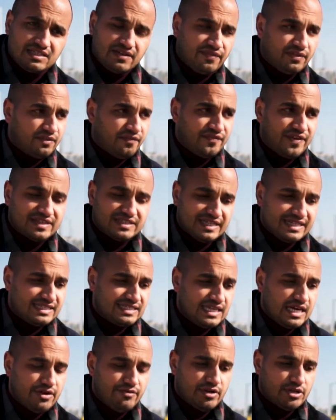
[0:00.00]
I think the Fiesta
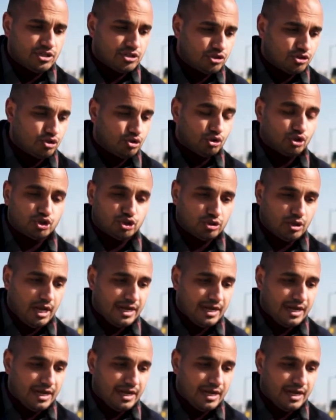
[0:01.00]
interior is such